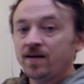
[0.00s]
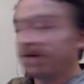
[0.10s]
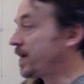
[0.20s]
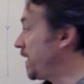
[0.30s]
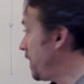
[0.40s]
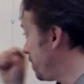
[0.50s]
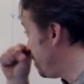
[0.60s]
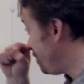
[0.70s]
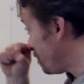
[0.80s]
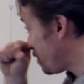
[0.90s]
Okay?
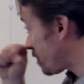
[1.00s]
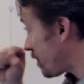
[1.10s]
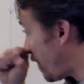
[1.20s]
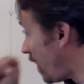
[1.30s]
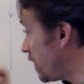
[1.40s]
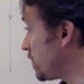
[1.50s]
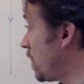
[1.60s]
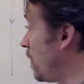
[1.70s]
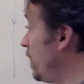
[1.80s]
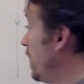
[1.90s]

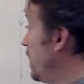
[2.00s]
So